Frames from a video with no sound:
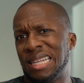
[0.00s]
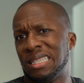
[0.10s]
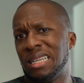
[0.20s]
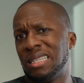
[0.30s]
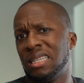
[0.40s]
It's,
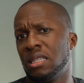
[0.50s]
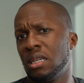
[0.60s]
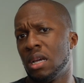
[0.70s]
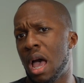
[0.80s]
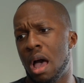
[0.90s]
it's
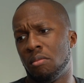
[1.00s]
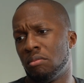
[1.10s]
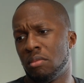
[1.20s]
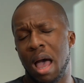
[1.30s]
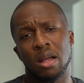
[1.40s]
easy.
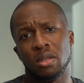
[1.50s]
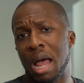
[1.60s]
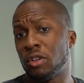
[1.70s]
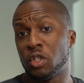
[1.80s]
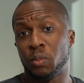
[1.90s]
Um, I'll,
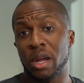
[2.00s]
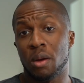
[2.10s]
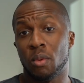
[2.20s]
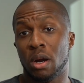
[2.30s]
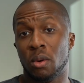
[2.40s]
I'll just break
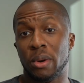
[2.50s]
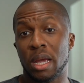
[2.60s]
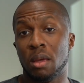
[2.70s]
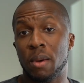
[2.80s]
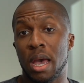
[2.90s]
up with her when I
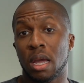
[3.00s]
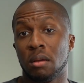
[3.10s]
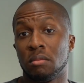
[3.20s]
get back.